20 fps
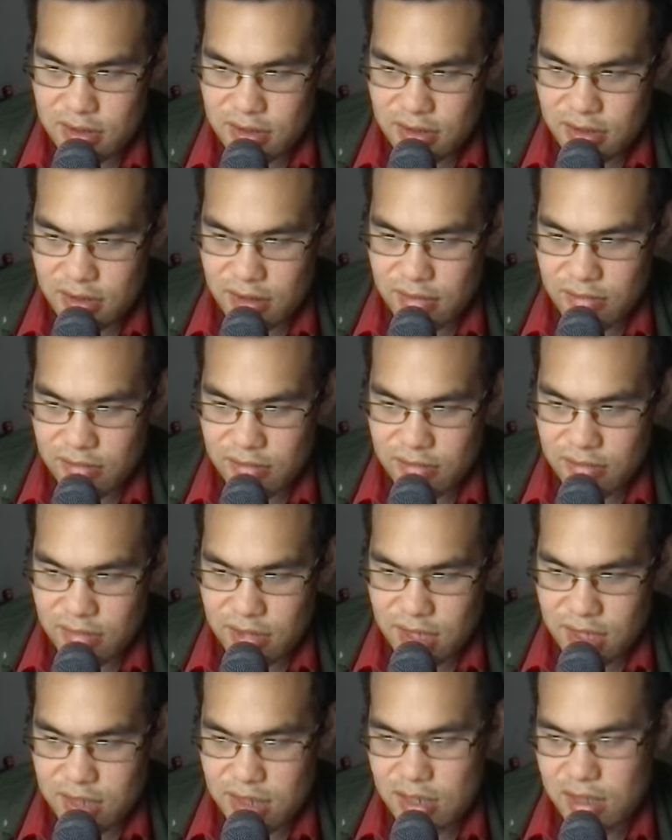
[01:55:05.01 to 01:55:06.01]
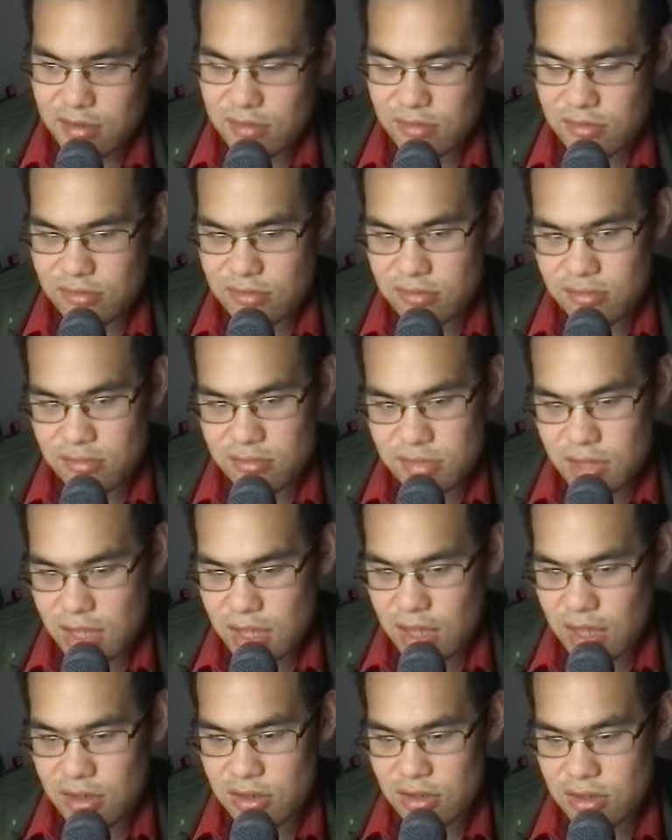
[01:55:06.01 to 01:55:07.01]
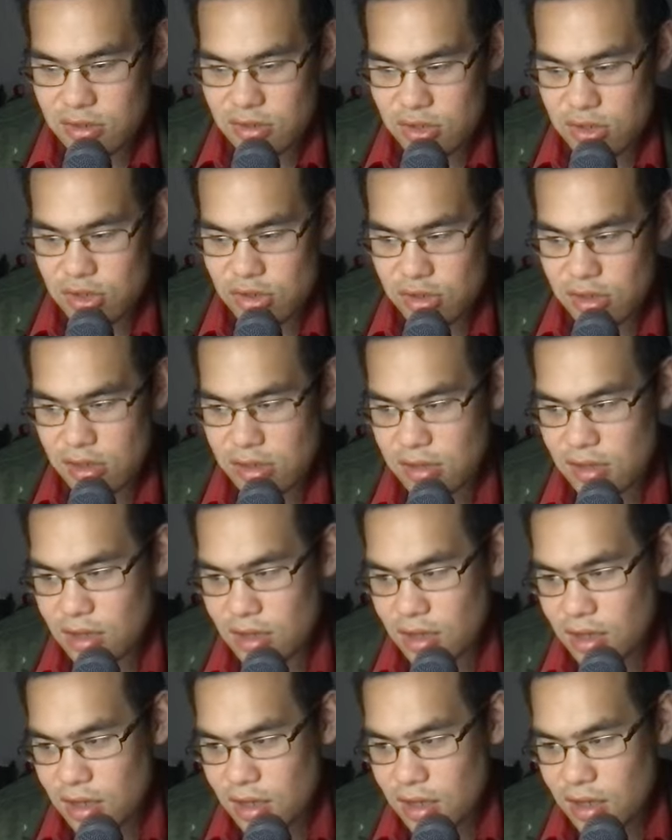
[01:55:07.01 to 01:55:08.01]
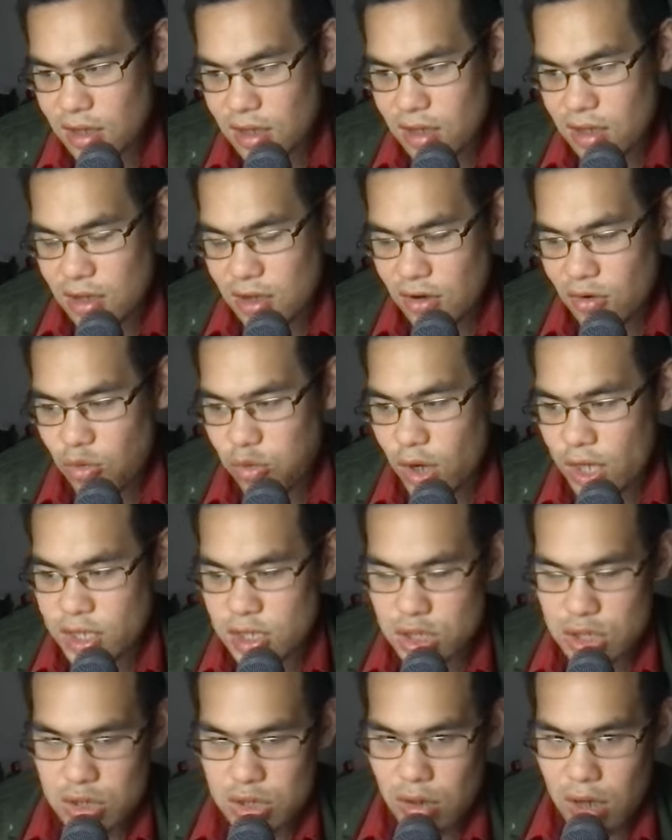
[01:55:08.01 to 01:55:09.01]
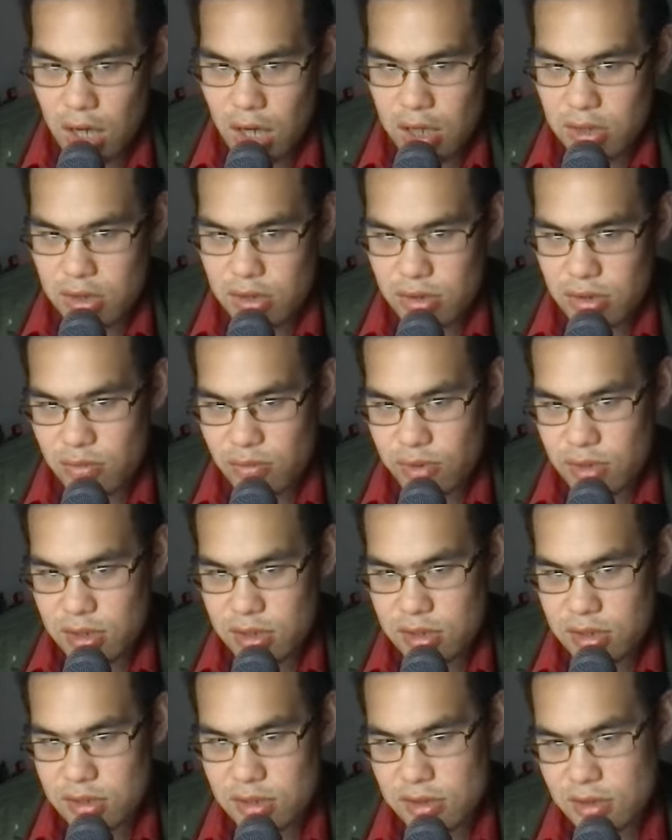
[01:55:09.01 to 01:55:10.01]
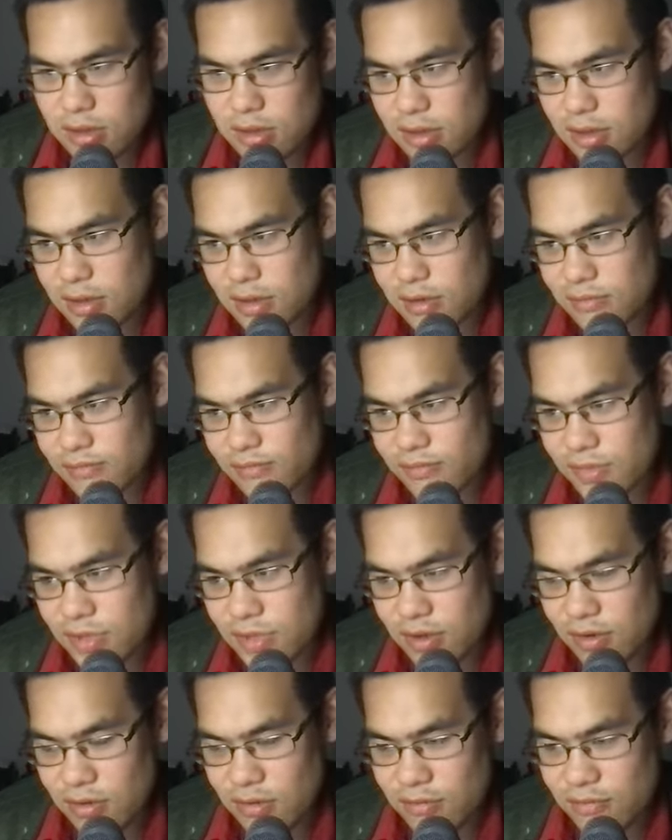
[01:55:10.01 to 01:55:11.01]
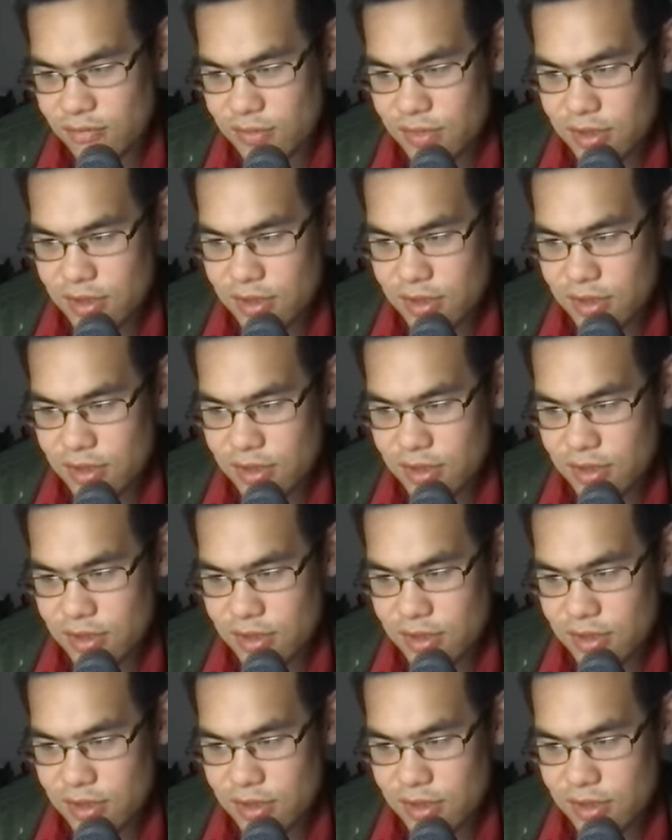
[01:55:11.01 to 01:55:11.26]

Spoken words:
And then you should quench your hunger with whole